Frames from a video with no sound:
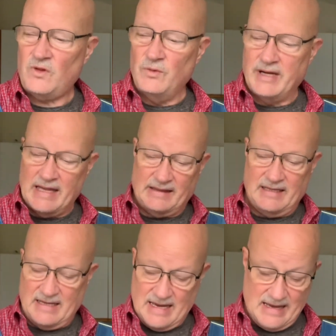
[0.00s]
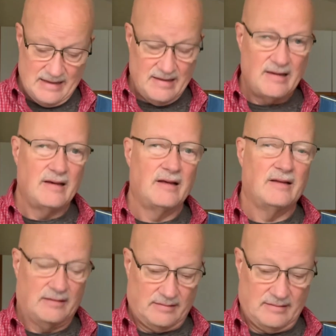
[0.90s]
We got the uh,
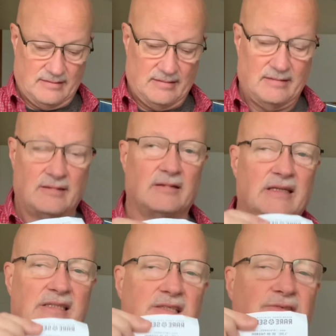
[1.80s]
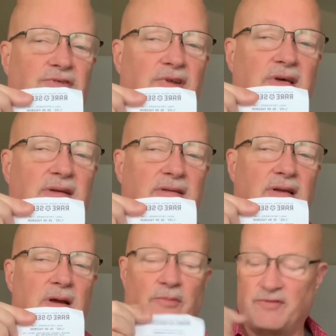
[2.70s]
the lists for the, the
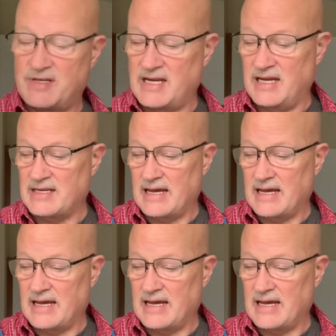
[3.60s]
number of seeds.